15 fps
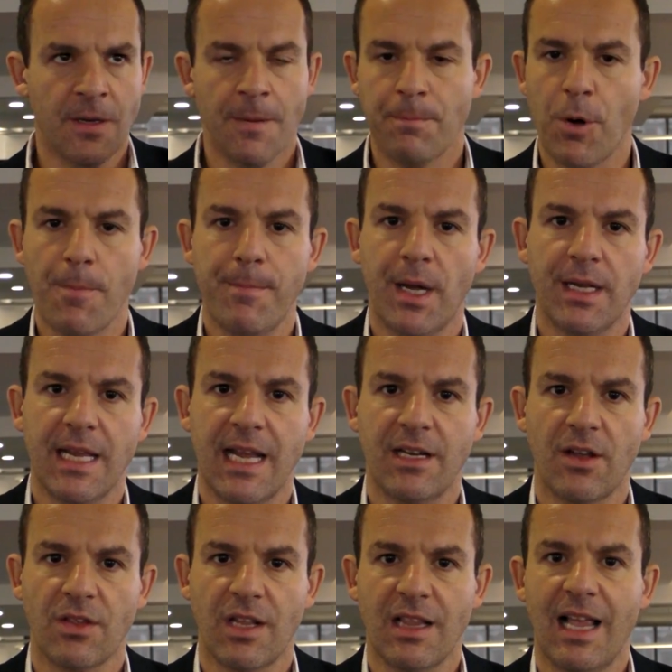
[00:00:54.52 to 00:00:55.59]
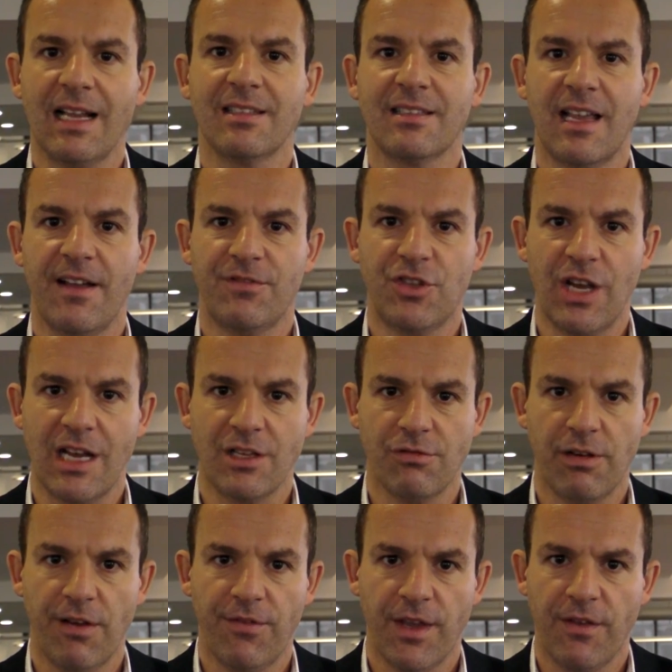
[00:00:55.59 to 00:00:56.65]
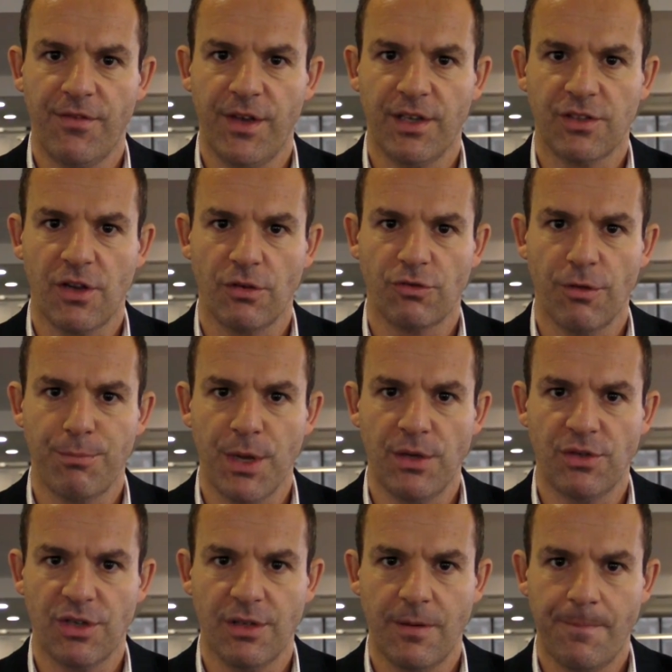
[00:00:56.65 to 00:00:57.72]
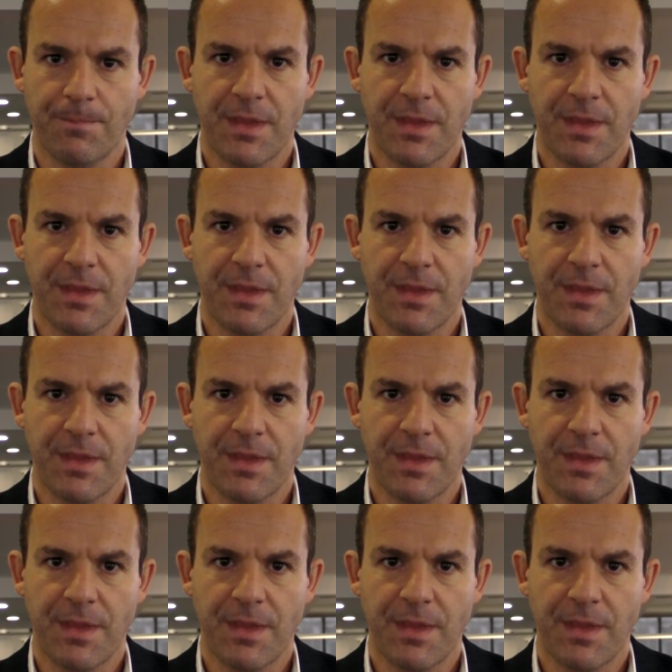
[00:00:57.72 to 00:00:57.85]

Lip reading: put money in on the last day of January for your first contribution,